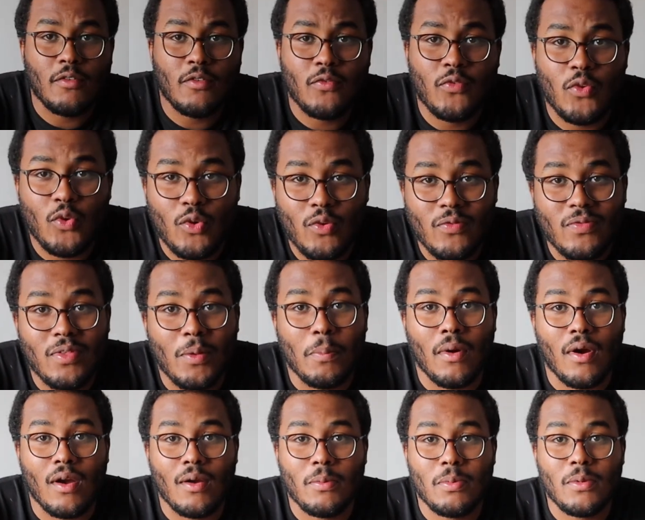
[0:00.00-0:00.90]
review of the
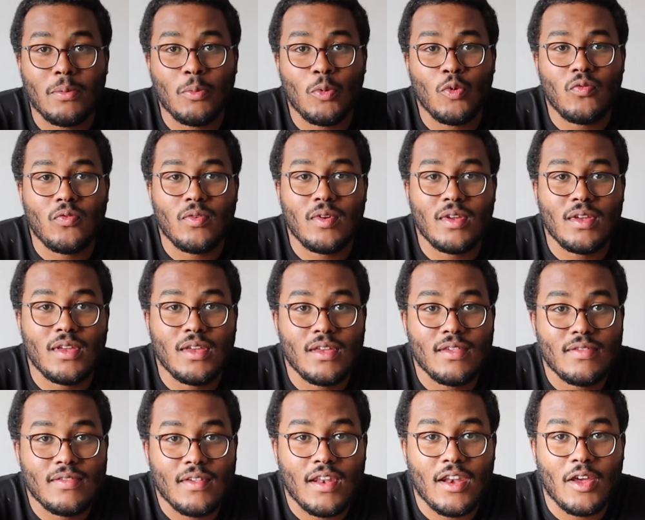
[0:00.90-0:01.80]
Barbie
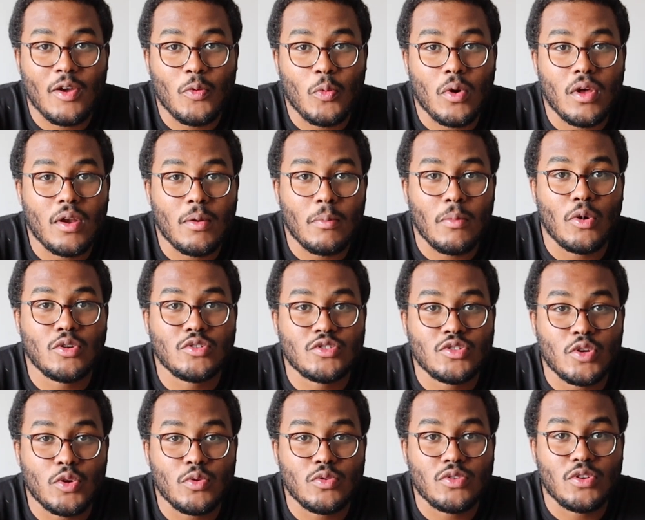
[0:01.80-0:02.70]
movie is that I want a
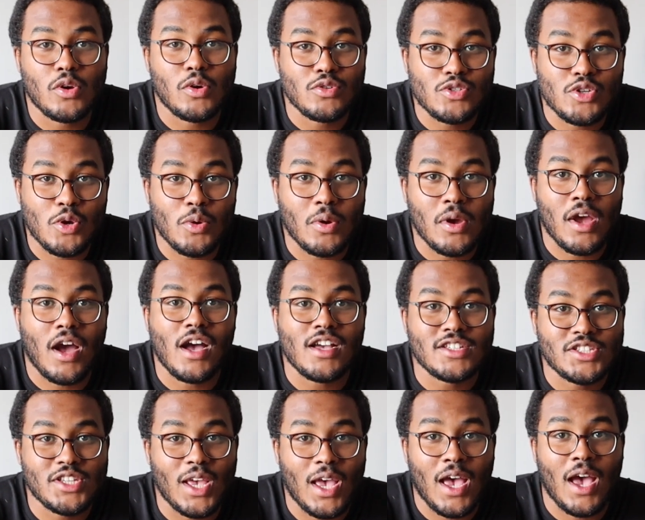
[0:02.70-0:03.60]
mocho dojo
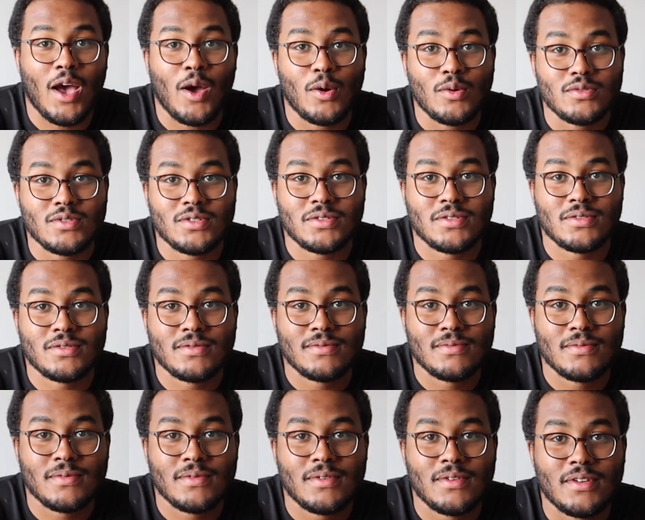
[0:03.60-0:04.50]
casa house.
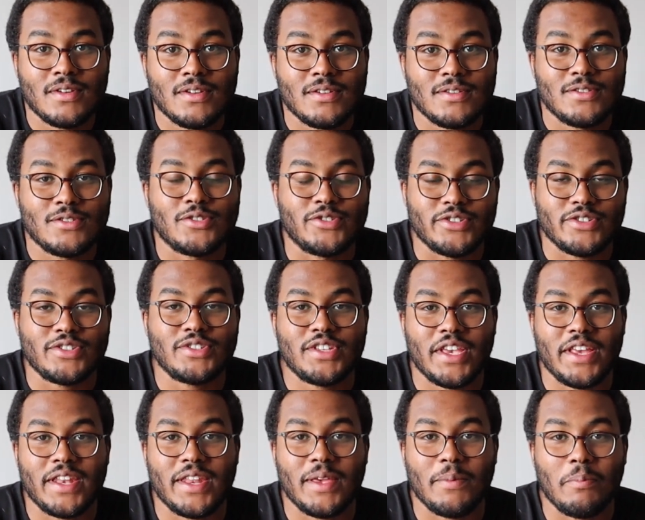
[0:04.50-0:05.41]

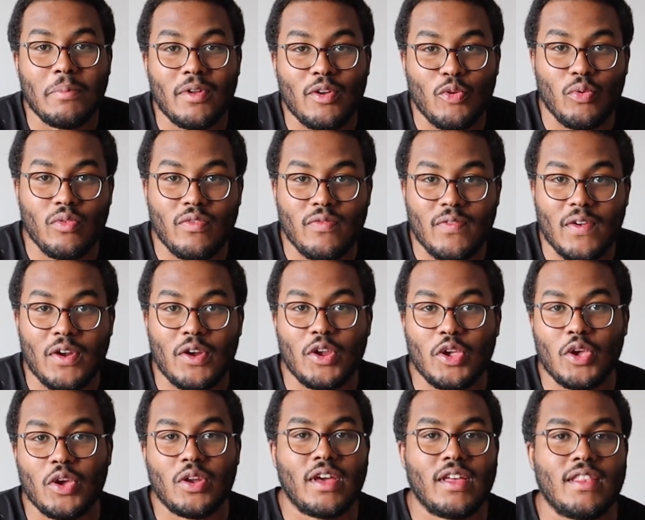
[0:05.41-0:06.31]
Just kidding, but it was
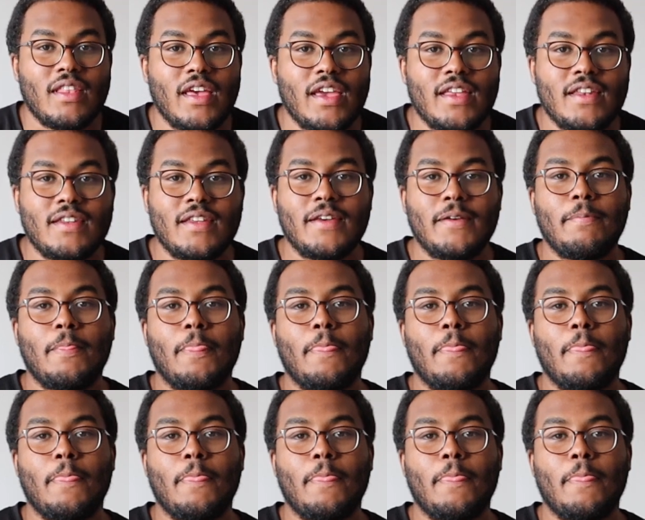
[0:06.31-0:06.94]
very good. I liked it.